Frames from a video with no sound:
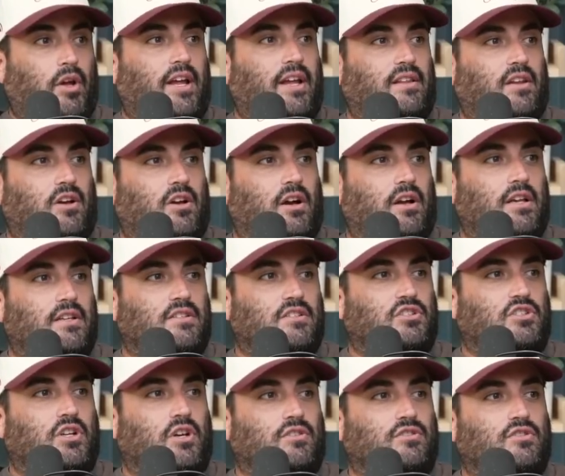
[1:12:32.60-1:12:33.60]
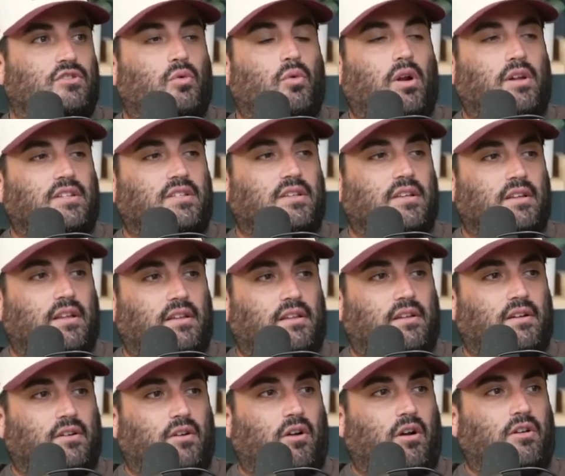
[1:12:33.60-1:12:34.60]
I'm looking at the cookies. And she goes,
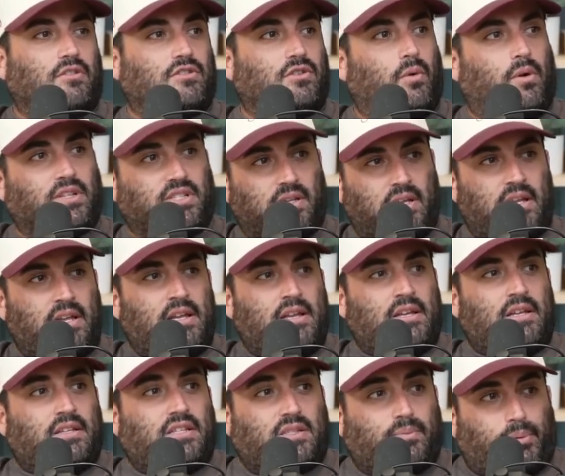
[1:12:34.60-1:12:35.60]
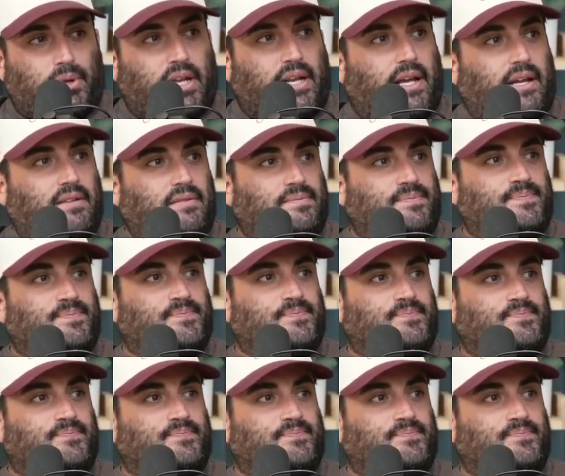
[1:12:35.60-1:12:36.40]
and the girl goes, do you want to split it?